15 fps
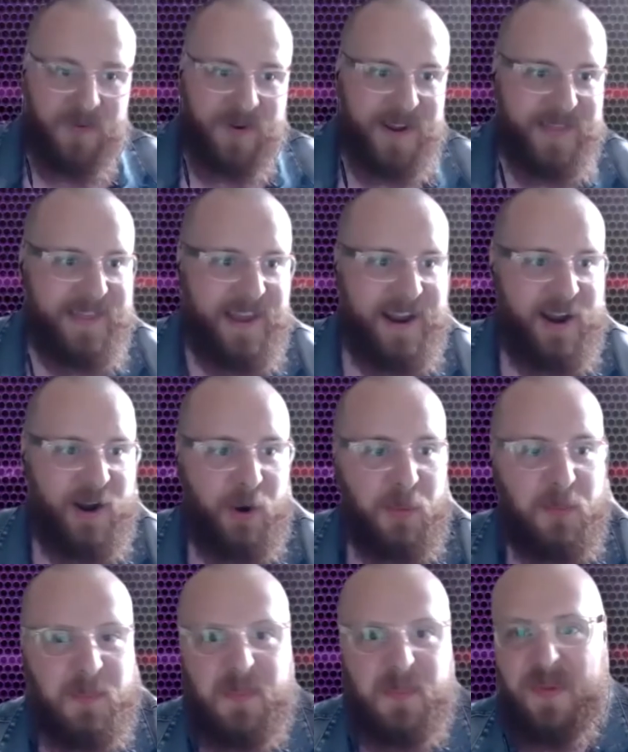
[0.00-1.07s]
right there.
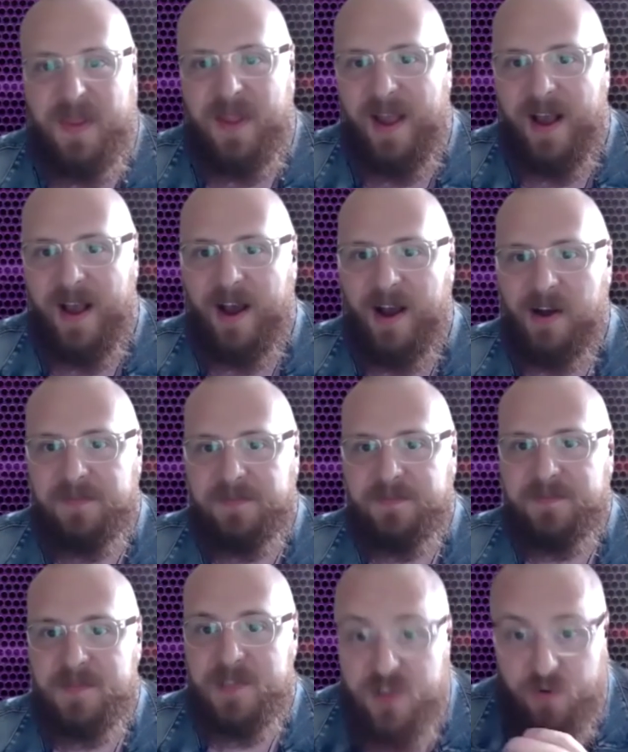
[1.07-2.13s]
Um,
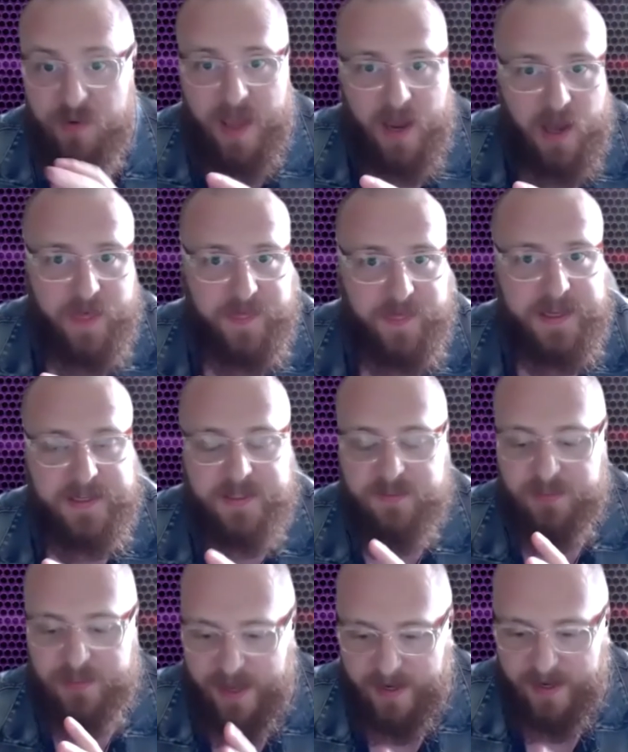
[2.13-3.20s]
so yeah, these
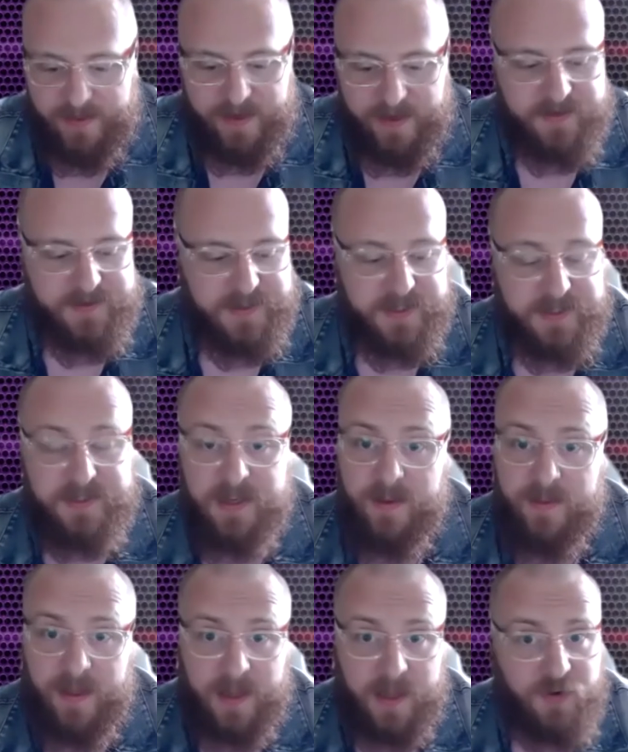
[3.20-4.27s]
black-legged ticks,
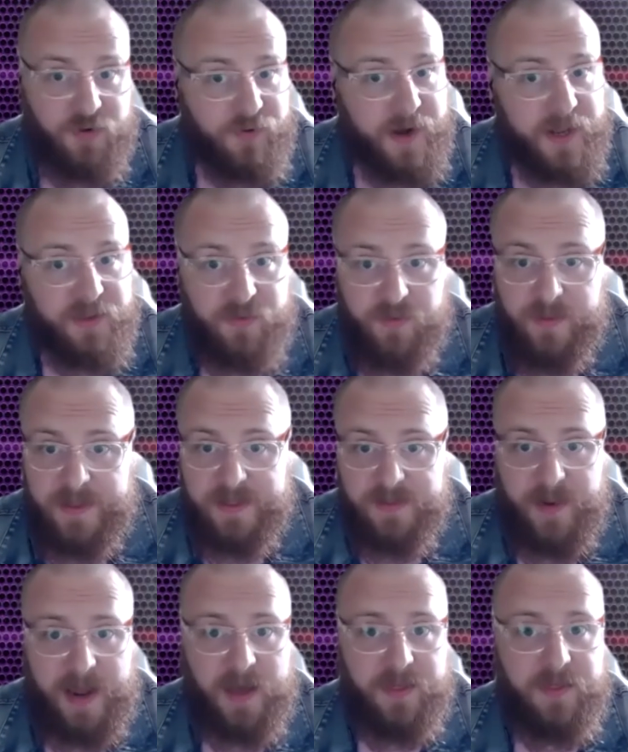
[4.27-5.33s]
they can transfer these
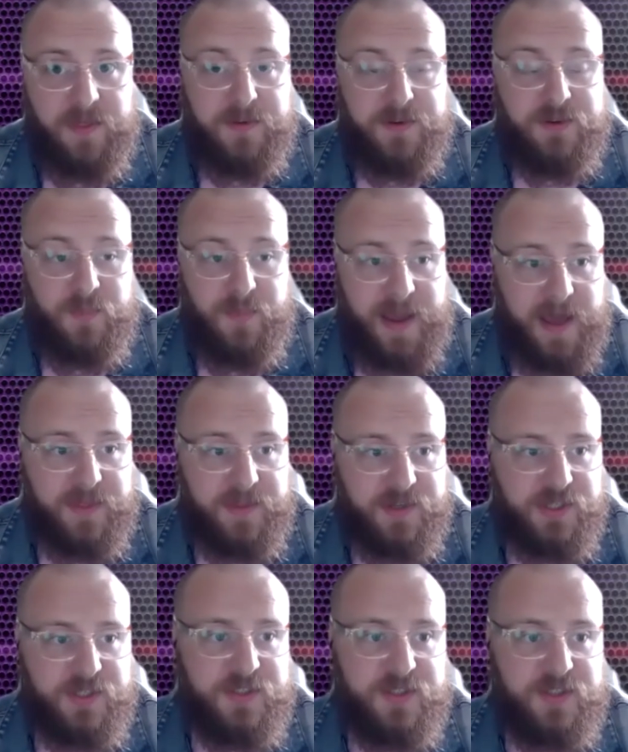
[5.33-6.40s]
path
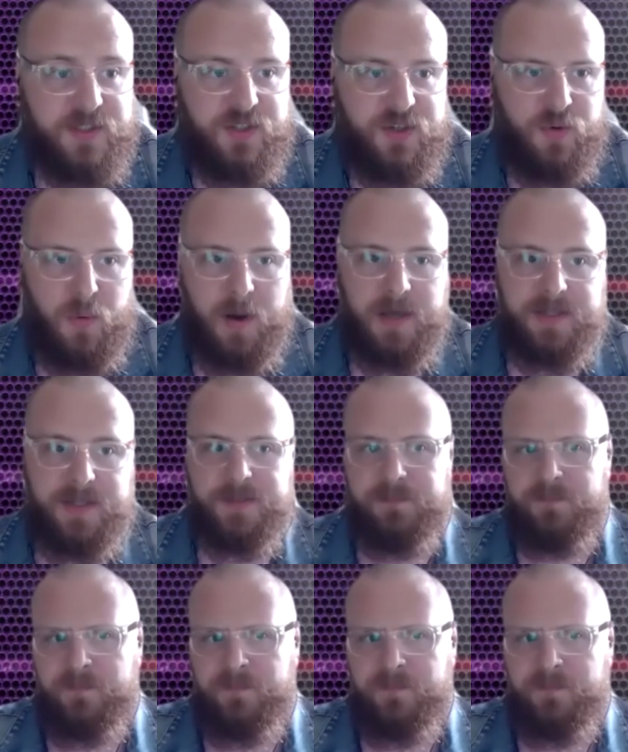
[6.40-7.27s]
pathogens to us.